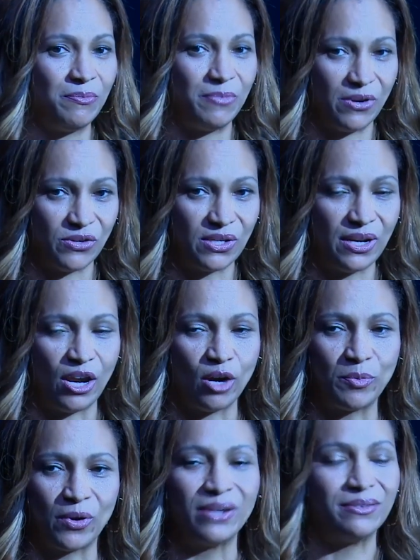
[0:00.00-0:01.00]
Pearson
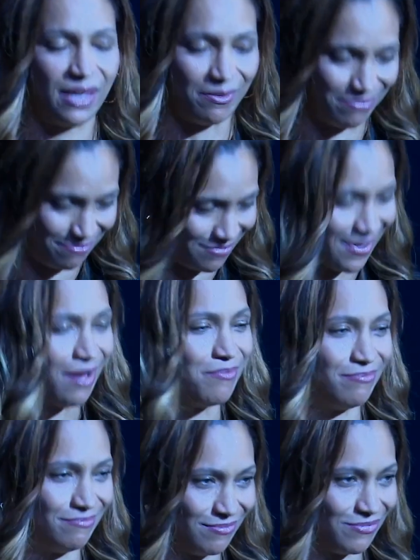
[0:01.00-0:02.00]
Airport, yep,
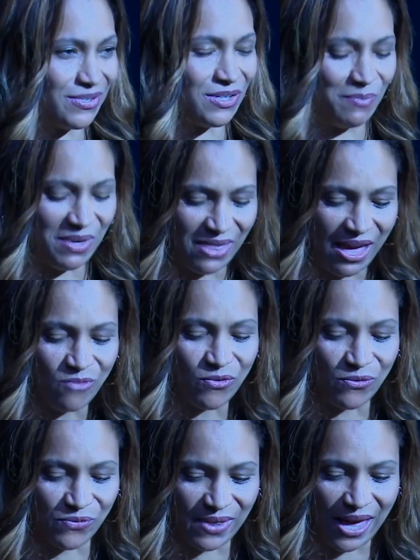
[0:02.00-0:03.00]
we should be
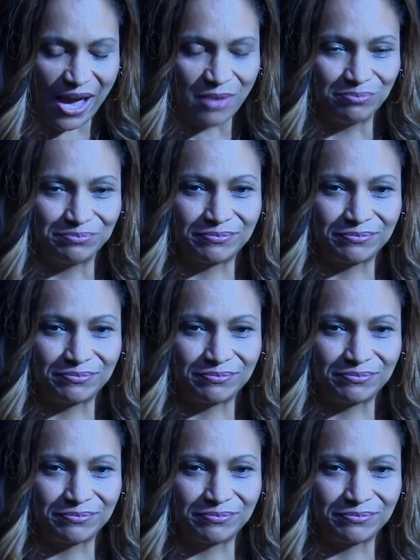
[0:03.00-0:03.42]
thankful for that.